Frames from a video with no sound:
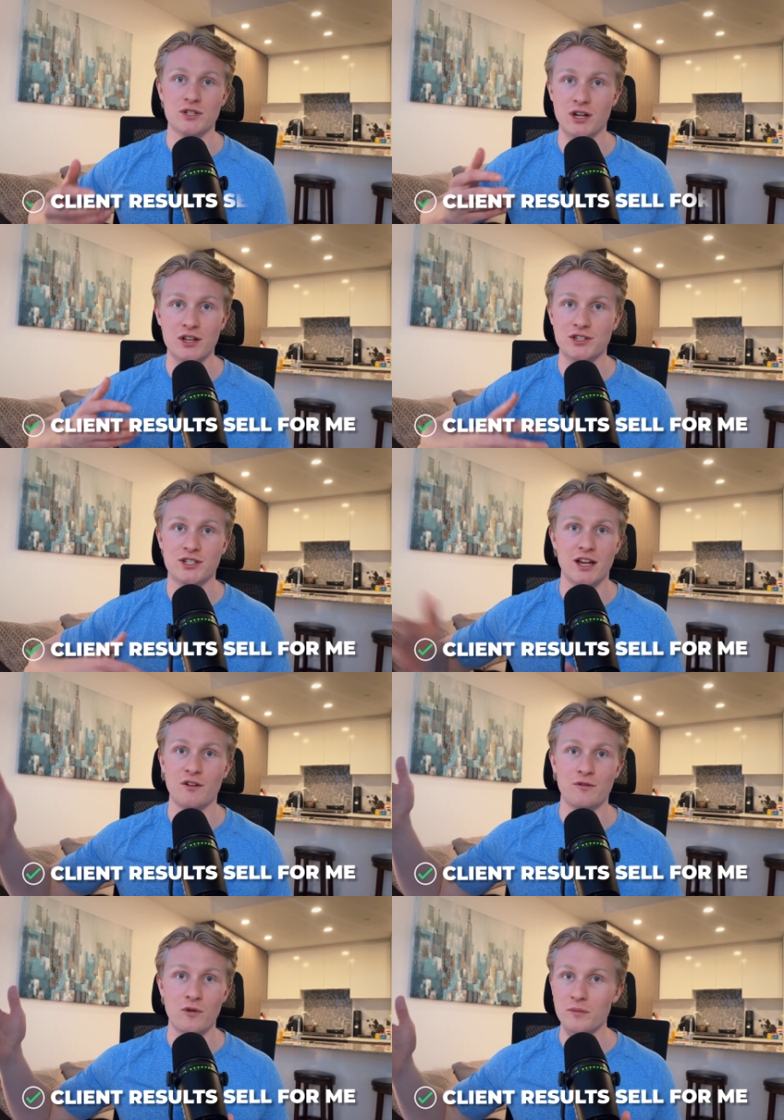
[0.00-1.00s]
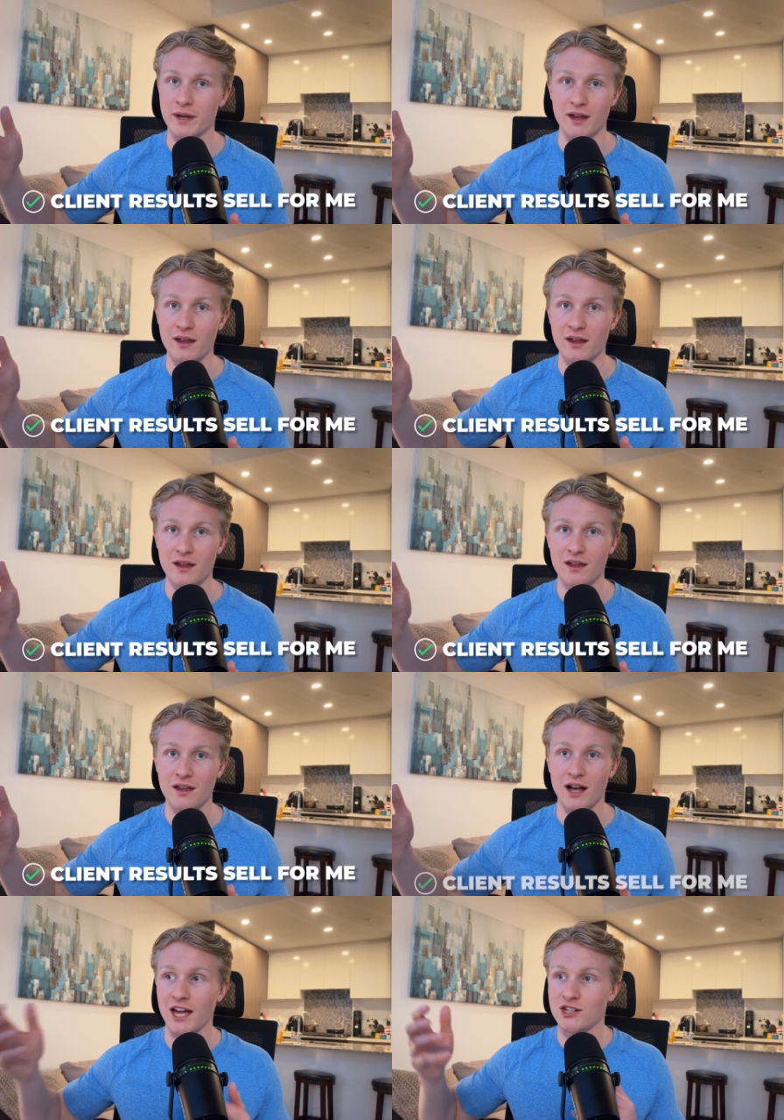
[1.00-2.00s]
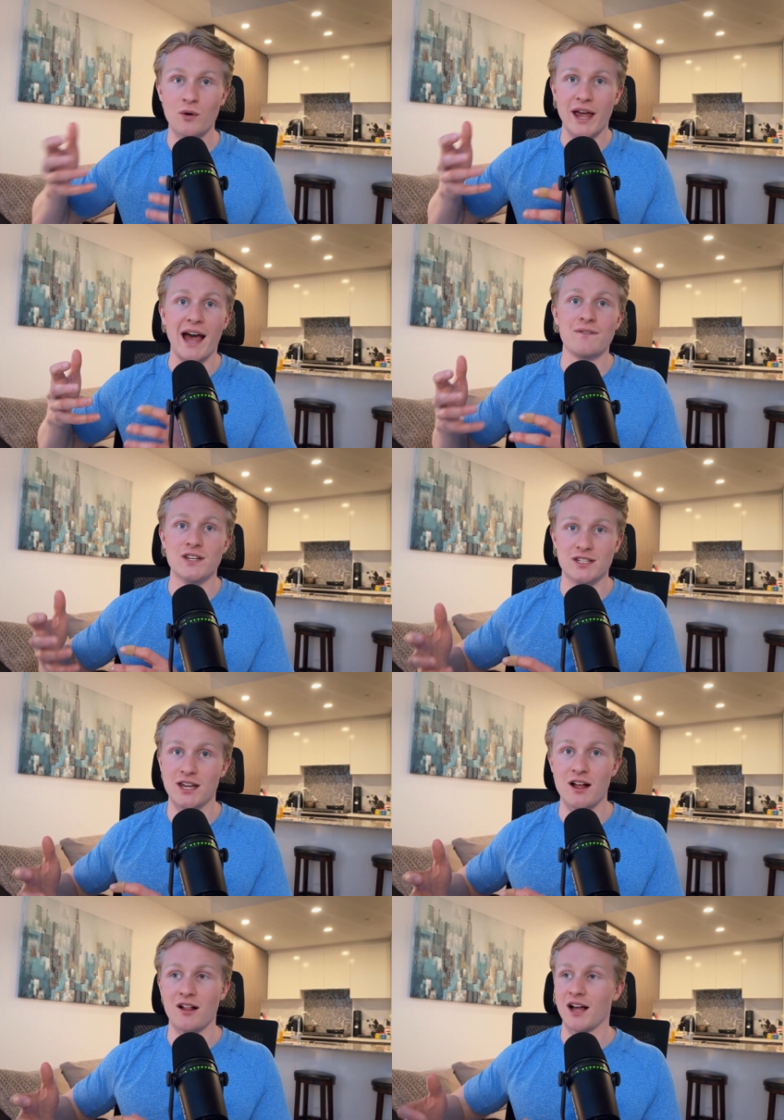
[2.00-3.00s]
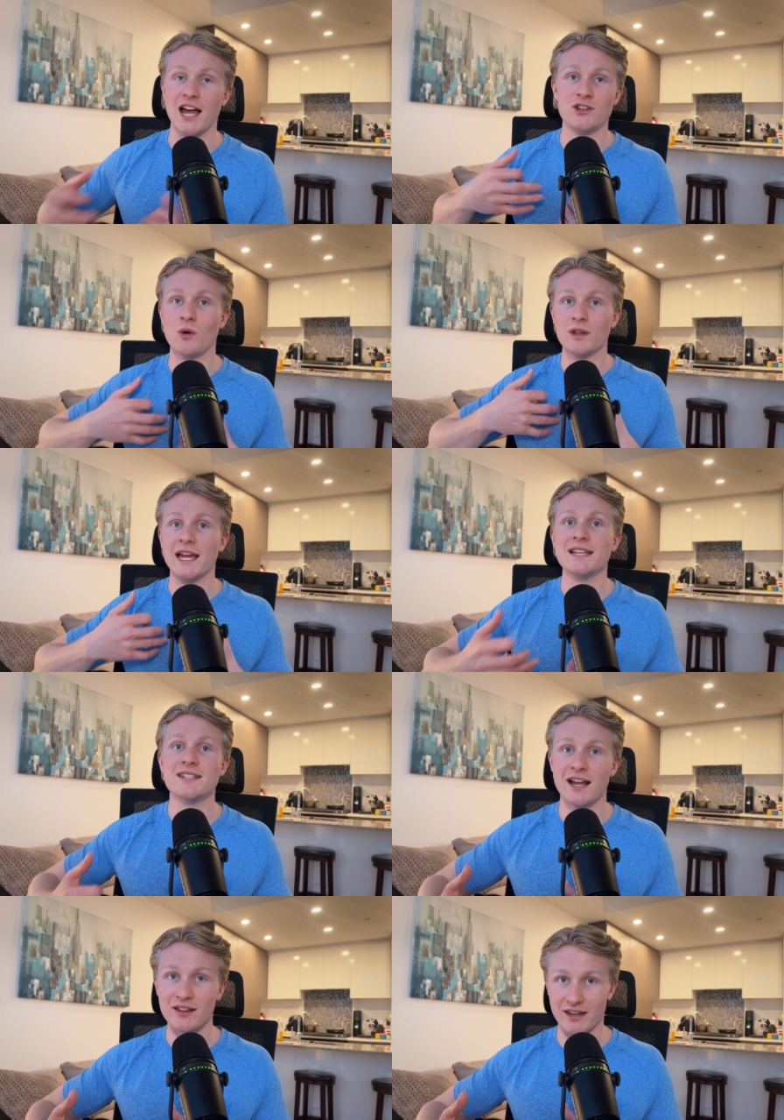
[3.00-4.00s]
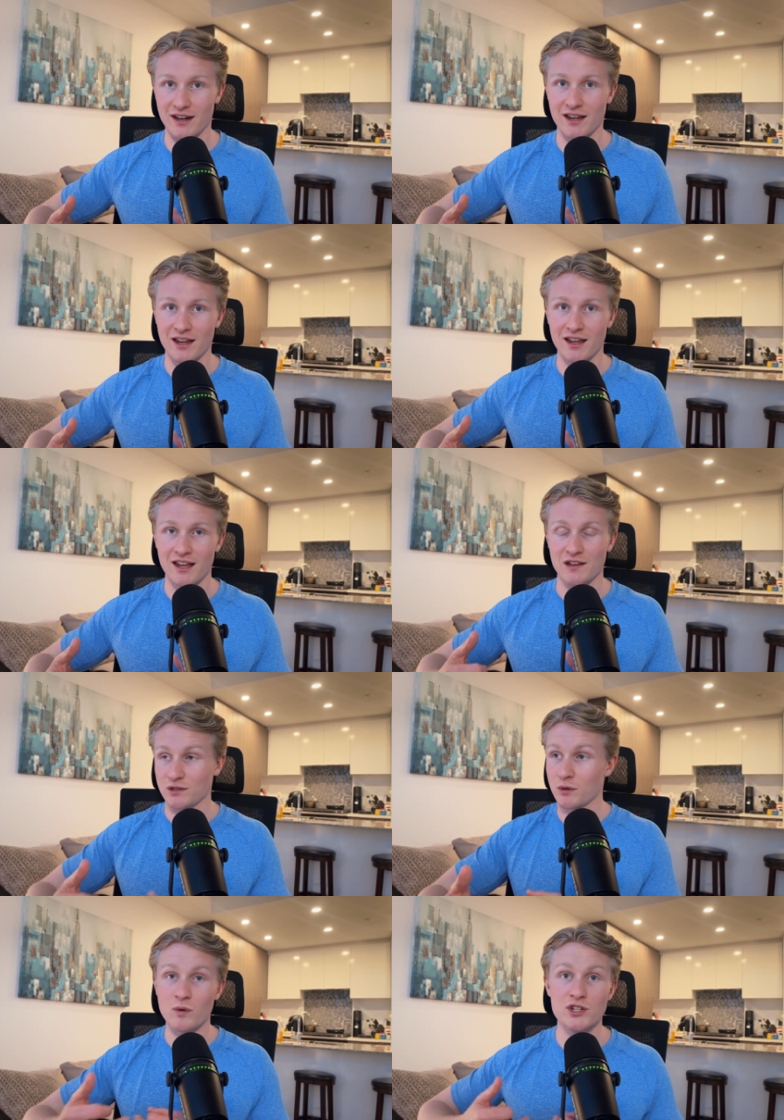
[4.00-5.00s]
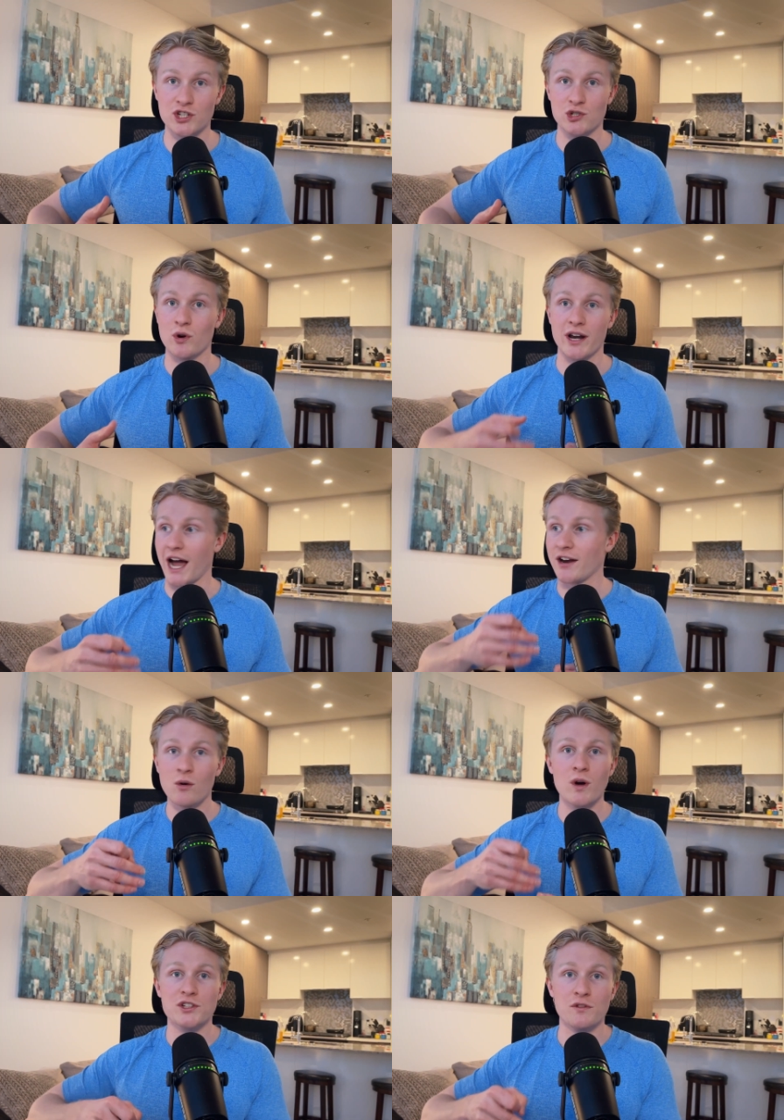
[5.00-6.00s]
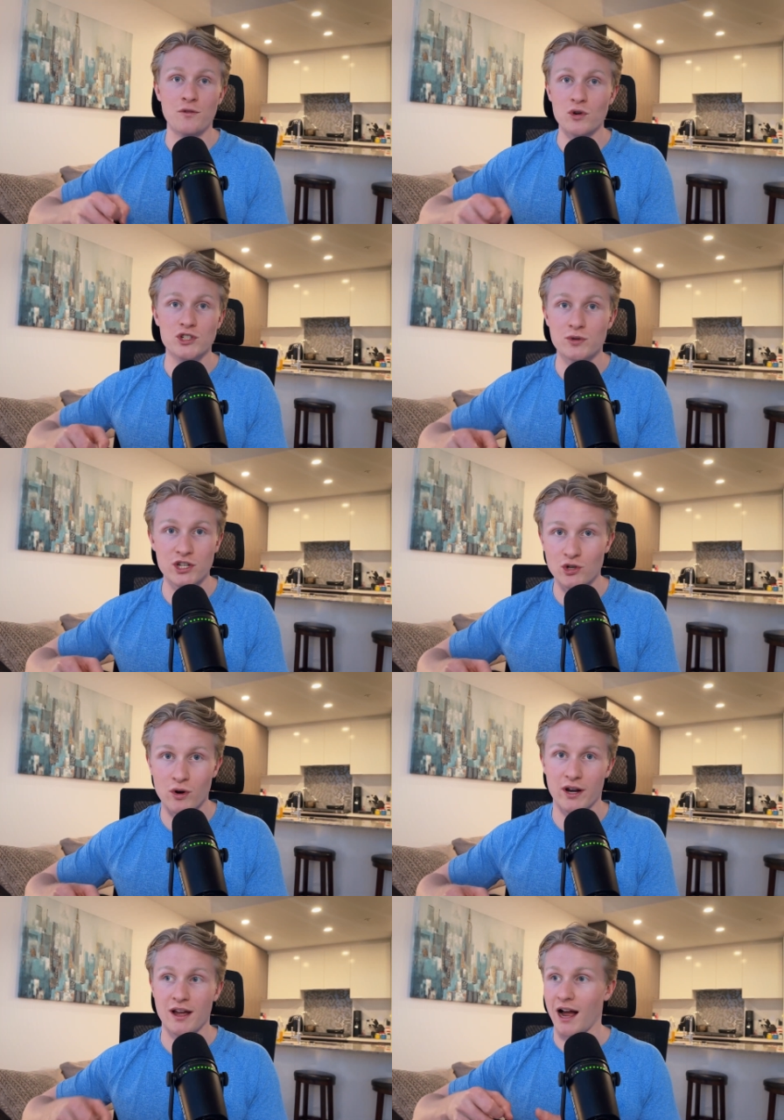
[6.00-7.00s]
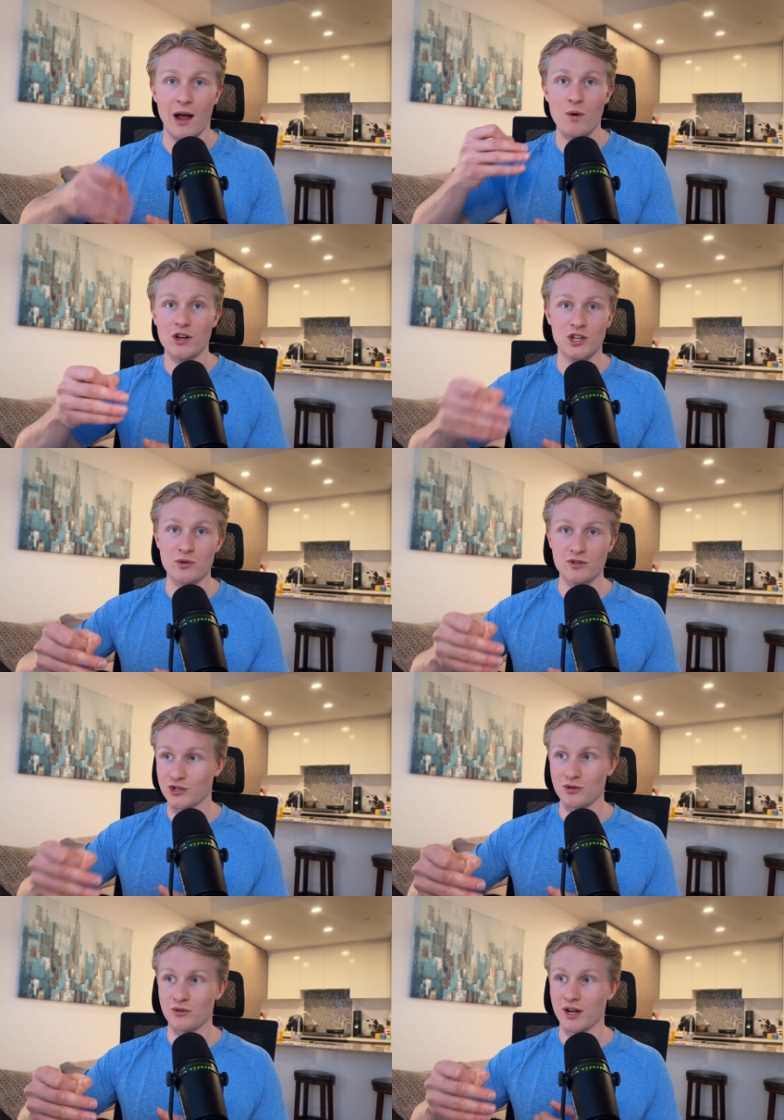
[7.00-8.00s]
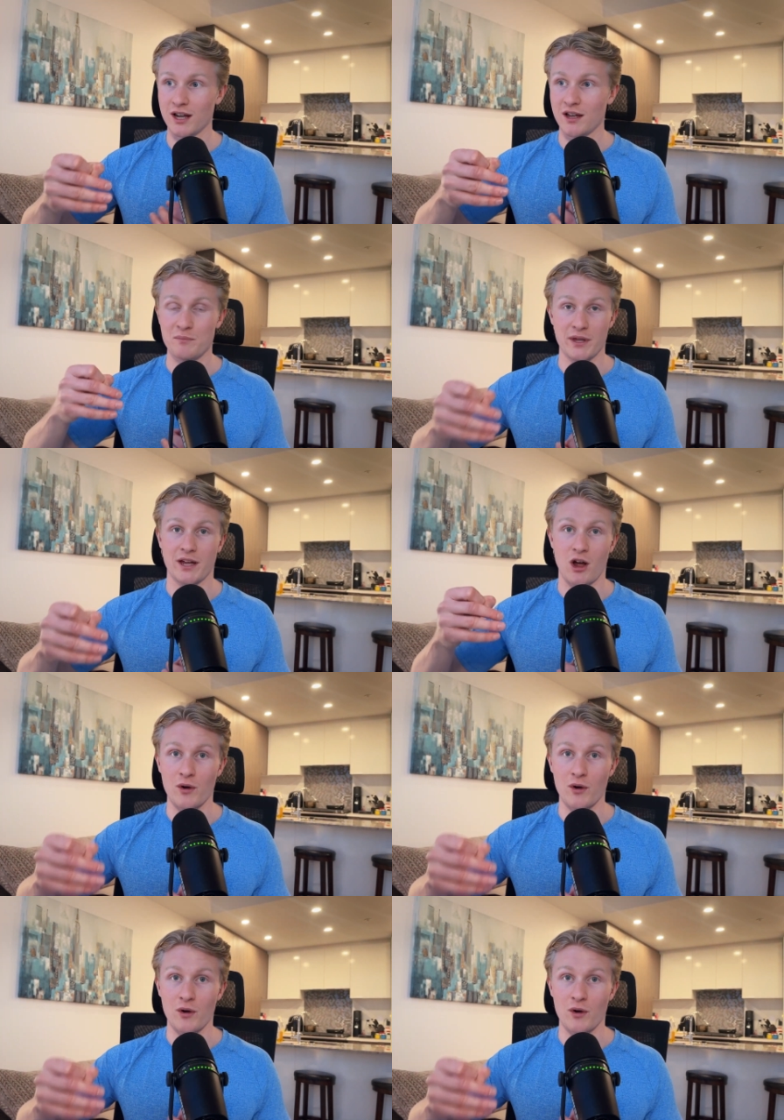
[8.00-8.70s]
results sell for me. I don't have to sell. I don't like selling. someone wants to join, I don't want to force you to join. I want you to be like,